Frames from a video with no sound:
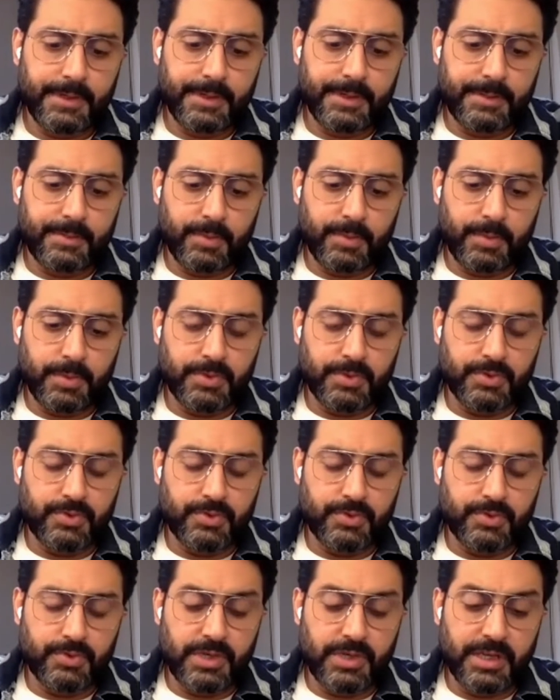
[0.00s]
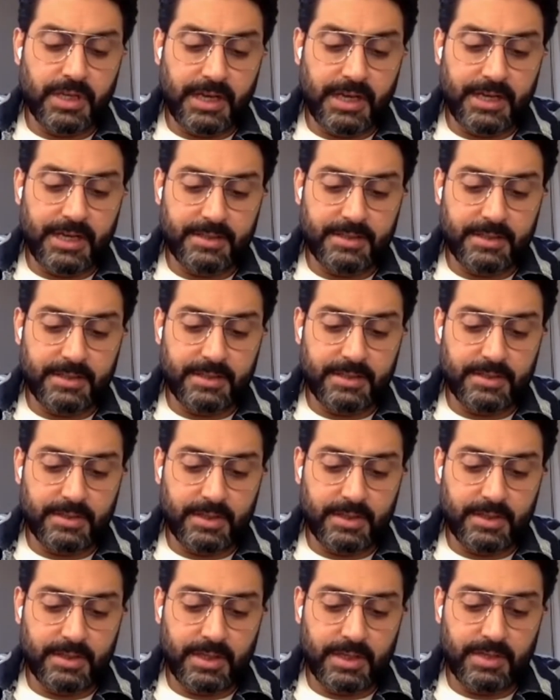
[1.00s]
What was really nice is,
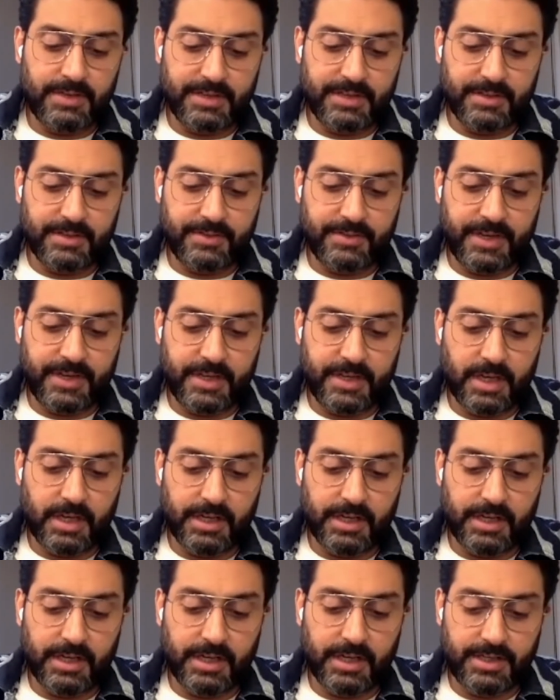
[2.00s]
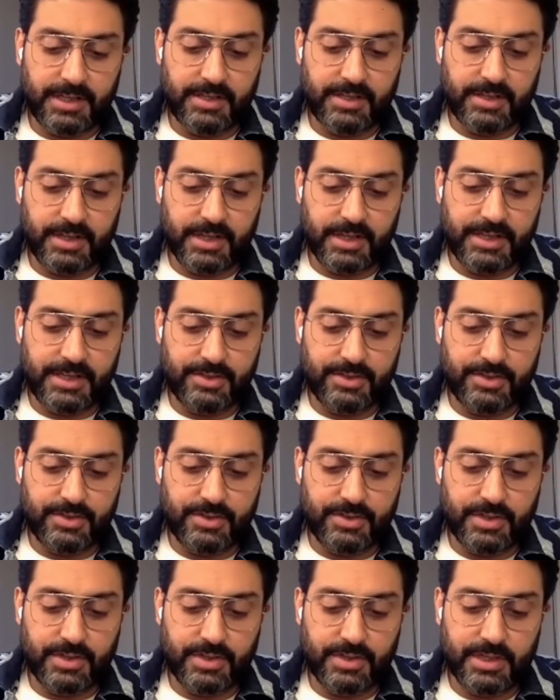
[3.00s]
even at this very young and tender
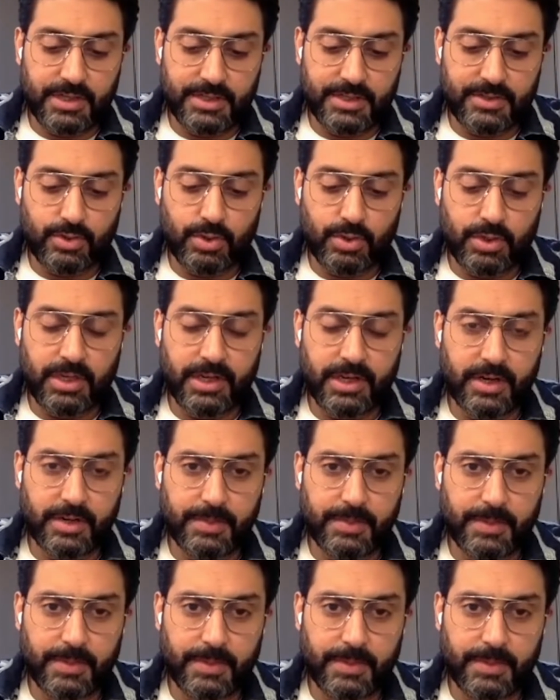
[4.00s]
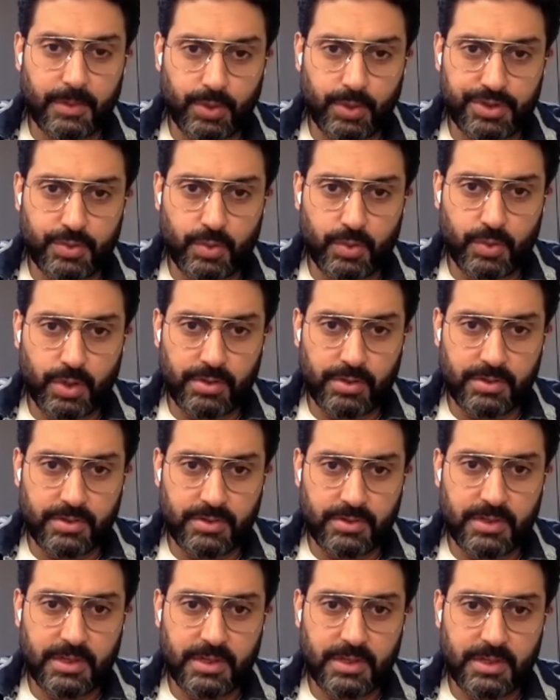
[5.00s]
age, Dia is so clear about what she
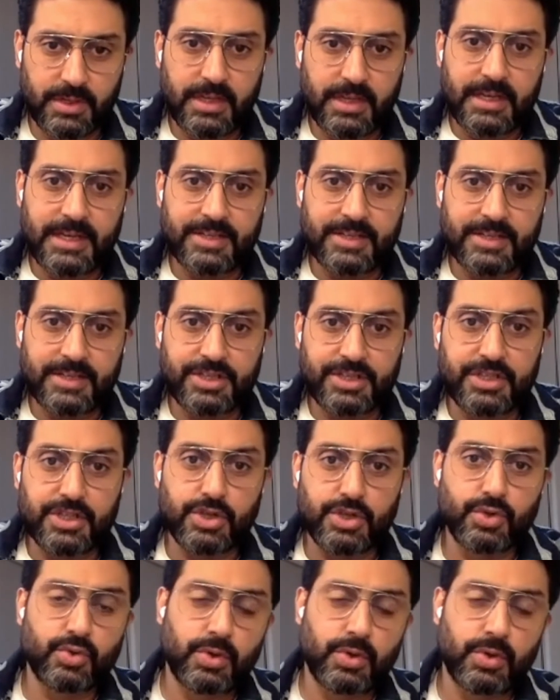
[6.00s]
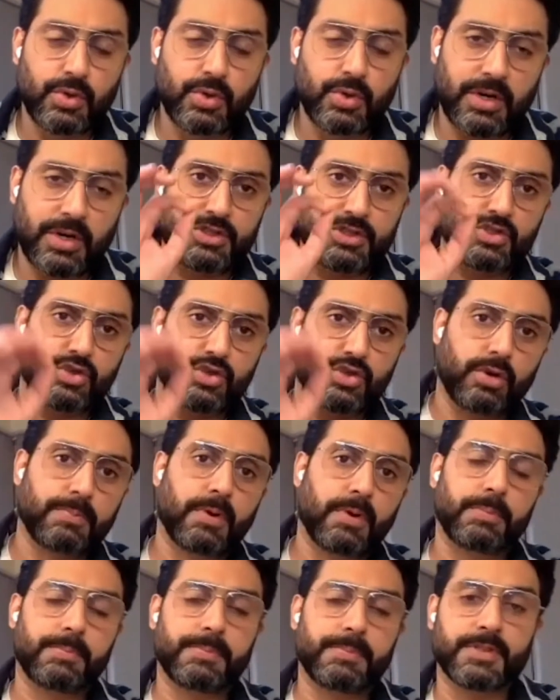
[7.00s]
wants. And she knew how she
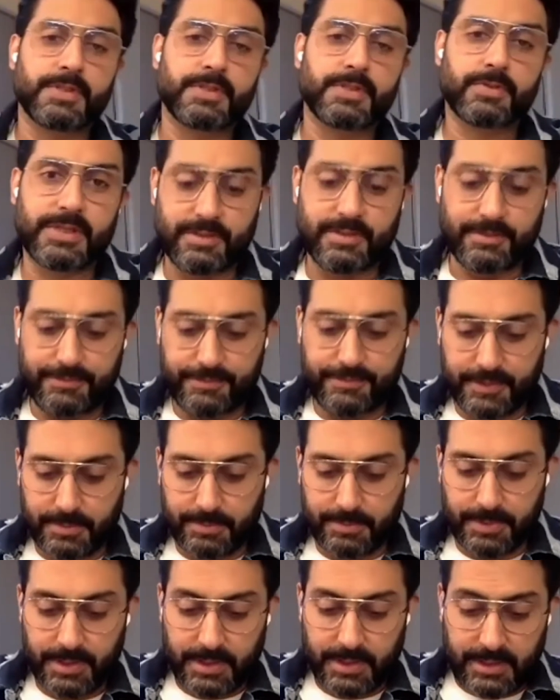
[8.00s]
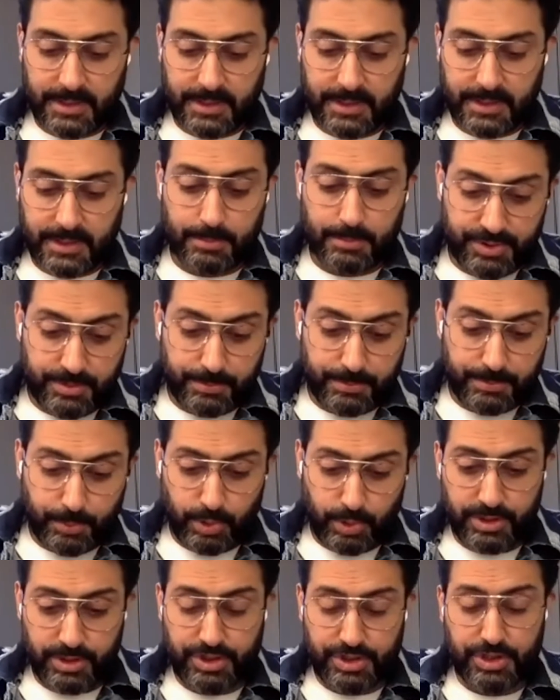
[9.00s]
saw Bob Biswas the film. And most
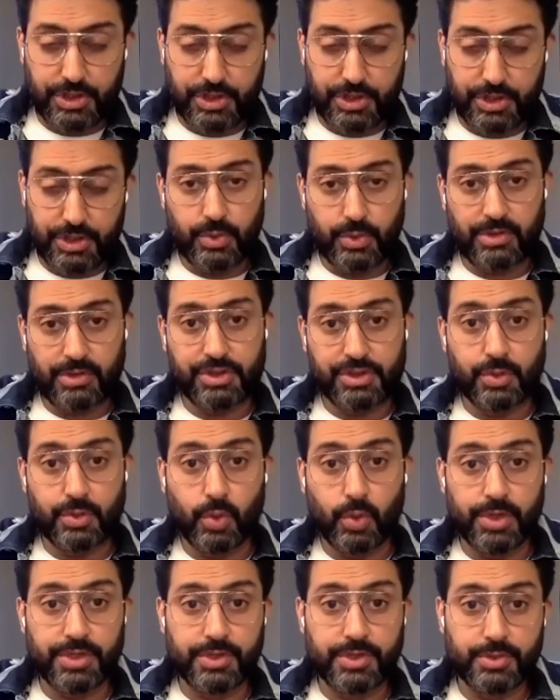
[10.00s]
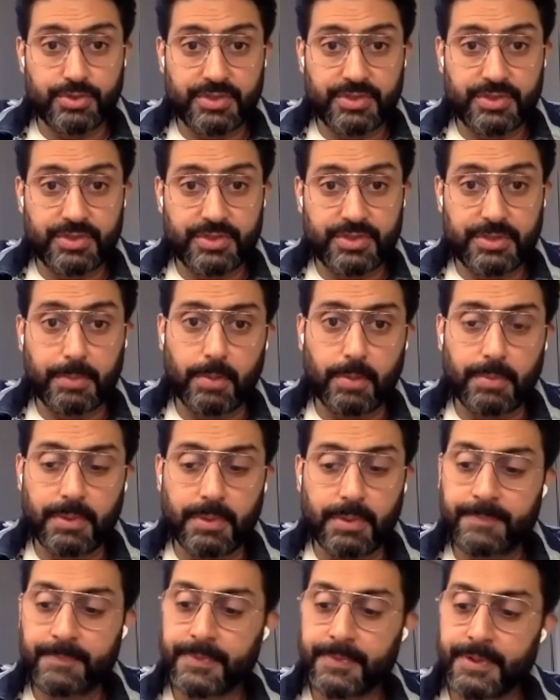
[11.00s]
importantly, she knew how she wanted to be
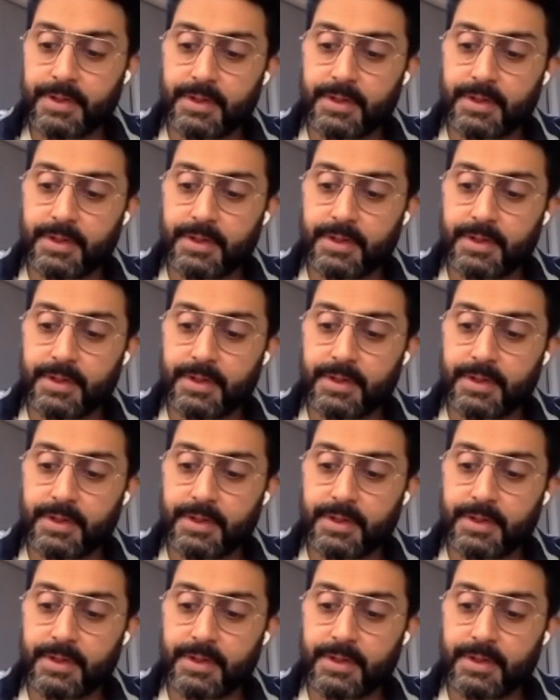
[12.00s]
Bob.